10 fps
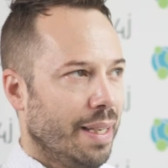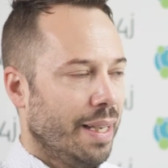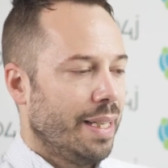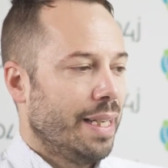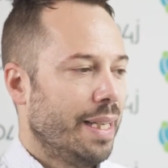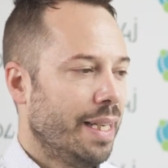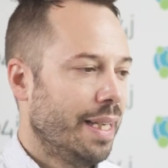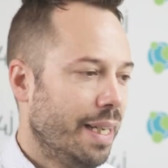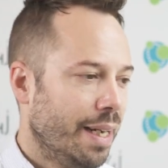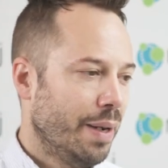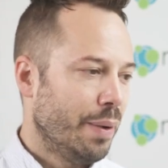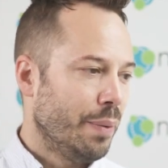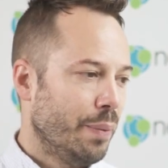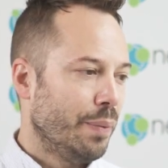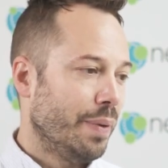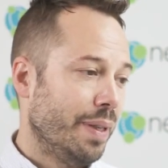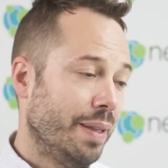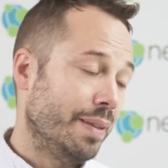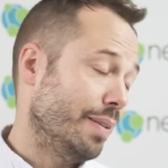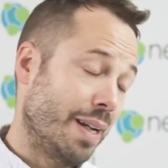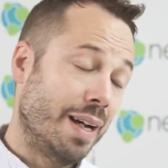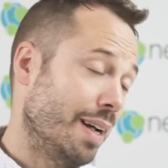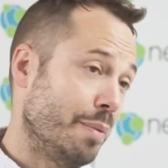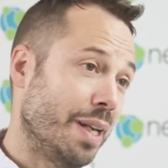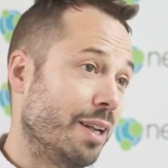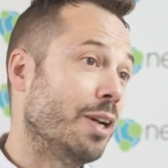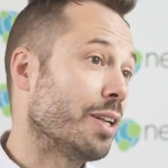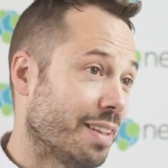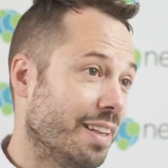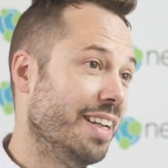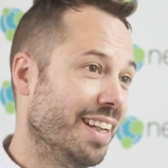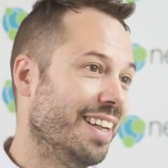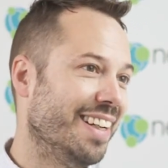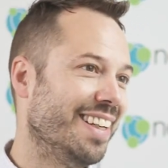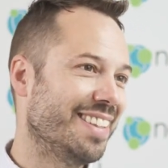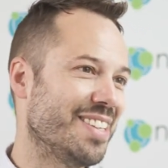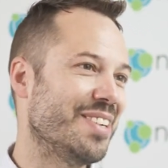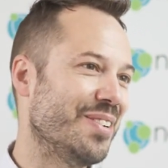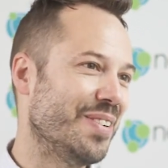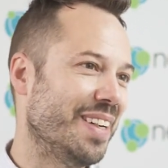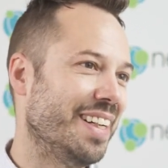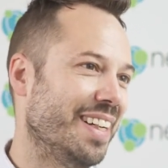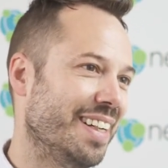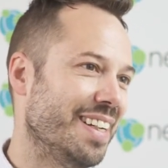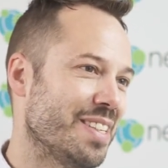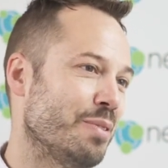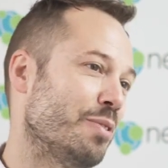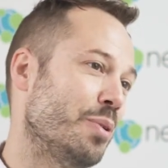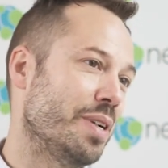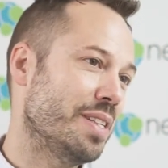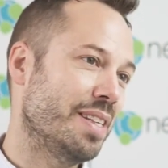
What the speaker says: I mean, a lot. So of course